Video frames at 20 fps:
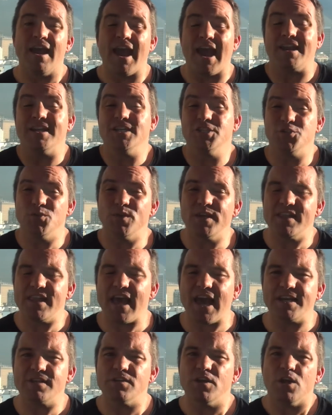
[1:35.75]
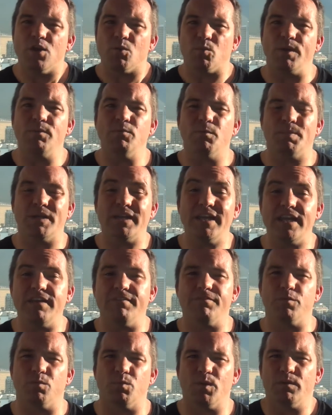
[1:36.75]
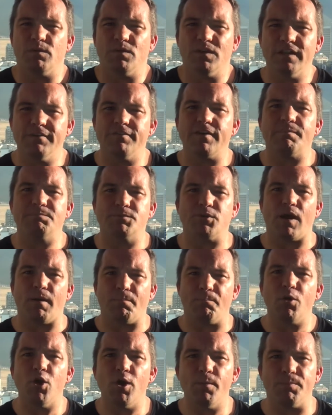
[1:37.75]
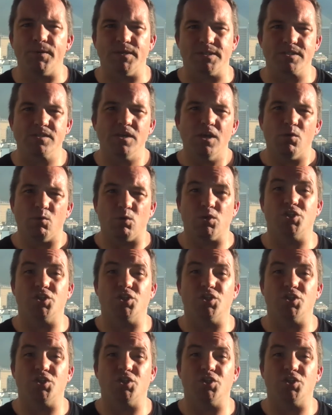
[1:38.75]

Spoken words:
And in doing that, we will believe that we'll live up to our purpose,